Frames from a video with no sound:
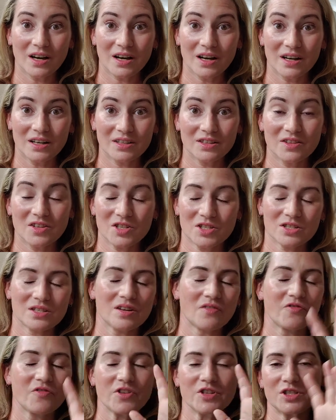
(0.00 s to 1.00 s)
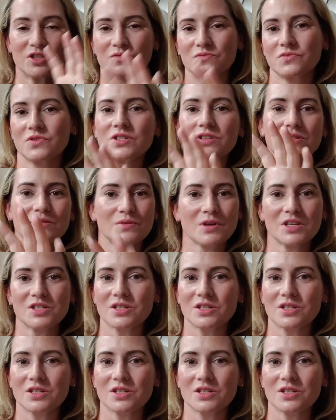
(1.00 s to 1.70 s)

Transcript: Uh, this stuff is, this